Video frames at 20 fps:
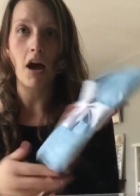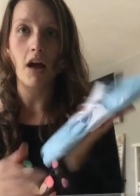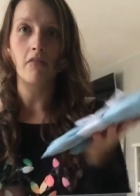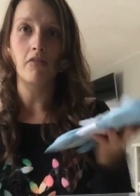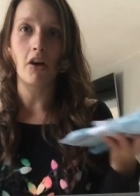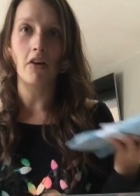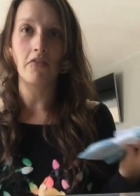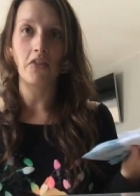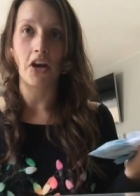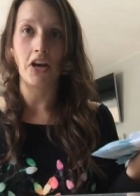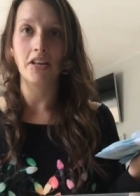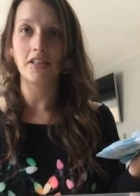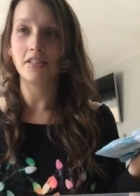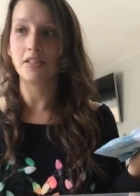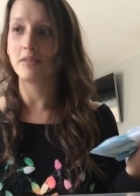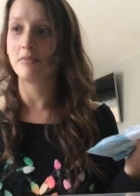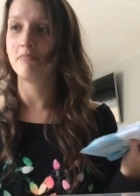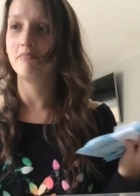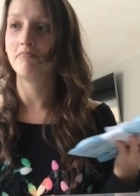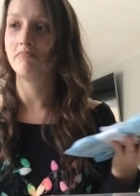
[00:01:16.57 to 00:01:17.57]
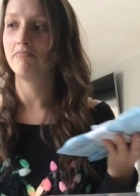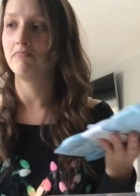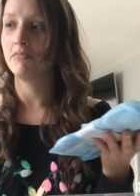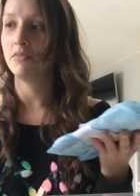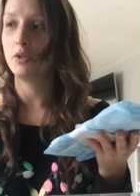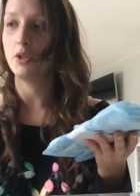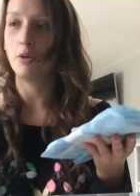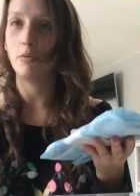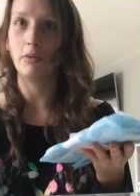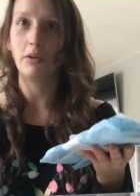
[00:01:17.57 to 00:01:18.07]
I love this,
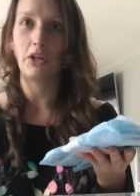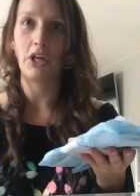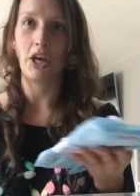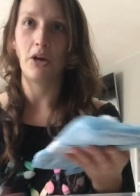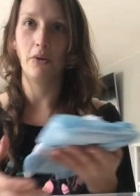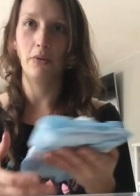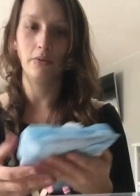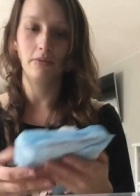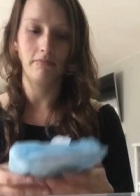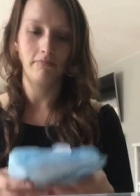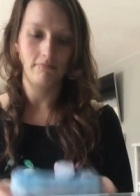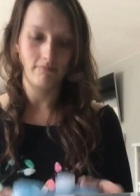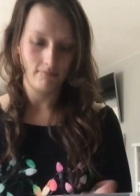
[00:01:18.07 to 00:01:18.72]
super cute.